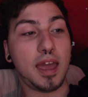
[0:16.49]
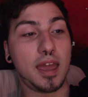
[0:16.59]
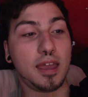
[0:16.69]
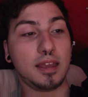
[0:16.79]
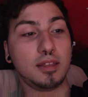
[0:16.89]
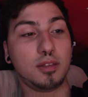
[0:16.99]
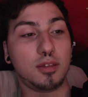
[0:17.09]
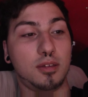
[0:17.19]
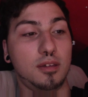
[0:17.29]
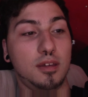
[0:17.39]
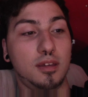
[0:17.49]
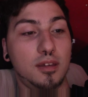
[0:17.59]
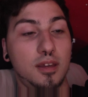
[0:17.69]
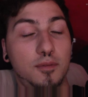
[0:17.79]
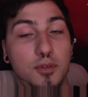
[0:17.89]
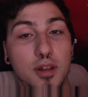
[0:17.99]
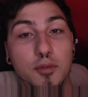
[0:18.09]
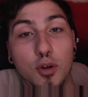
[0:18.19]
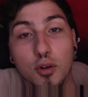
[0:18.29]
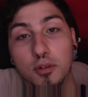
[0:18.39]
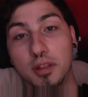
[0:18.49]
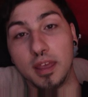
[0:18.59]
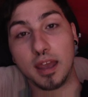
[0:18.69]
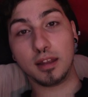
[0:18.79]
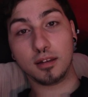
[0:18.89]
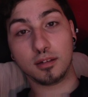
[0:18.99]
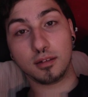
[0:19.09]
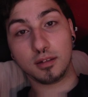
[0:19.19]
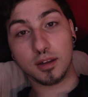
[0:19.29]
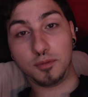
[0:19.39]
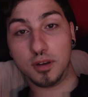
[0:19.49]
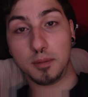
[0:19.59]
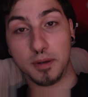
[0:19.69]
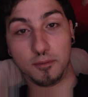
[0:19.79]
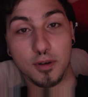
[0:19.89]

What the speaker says: And if you never heard of that, if you're not my